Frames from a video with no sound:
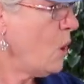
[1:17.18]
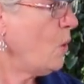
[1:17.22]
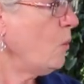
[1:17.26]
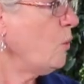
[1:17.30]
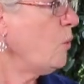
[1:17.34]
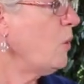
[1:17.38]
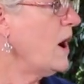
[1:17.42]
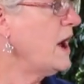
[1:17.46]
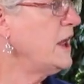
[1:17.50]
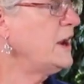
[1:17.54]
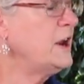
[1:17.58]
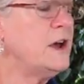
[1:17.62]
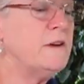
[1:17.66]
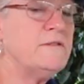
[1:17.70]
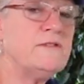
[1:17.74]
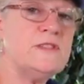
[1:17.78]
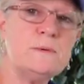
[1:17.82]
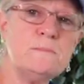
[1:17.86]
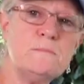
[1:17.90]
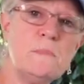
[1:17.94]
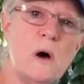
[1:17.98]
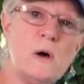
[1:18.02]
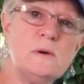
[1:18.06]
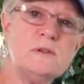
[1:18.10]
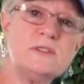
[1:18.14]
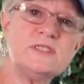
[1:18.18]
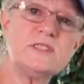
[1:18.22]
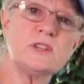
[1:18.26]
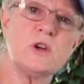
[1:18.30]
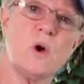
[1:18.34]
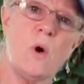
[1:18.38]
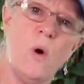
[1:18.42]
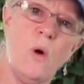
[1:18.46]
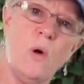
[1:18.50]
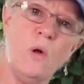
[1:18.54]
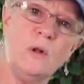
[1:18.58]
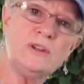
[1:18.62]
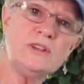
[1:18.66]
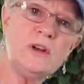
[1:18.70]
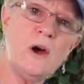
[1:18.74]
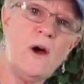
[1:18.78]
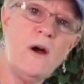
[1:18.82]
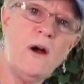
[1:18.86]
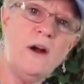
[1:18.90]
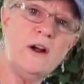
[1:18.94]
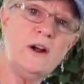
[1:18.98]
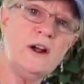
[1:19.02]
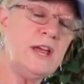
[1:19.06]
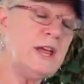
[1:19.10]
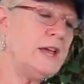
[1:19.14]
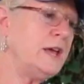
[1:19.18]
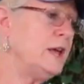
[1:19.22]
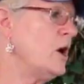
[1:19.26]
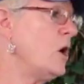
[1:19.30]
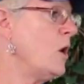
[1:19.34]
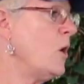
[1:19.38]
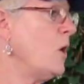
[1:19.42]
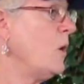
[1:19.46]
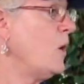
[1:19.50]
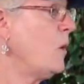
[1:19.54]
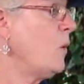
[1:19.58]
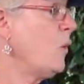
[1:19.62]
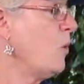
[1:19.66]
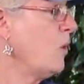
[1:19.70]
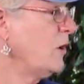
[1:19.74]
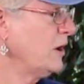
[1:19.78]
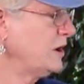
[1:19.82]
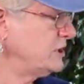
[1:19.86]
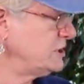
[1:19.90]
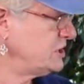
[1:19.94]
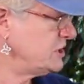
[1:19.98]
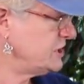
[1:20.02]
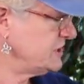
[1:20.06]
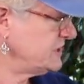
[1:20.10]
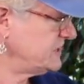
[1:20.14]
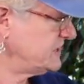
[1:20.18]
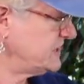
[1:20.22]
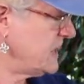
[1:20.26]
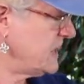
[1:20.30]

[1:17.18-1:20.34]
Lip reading: One of the most cold-hardy oranges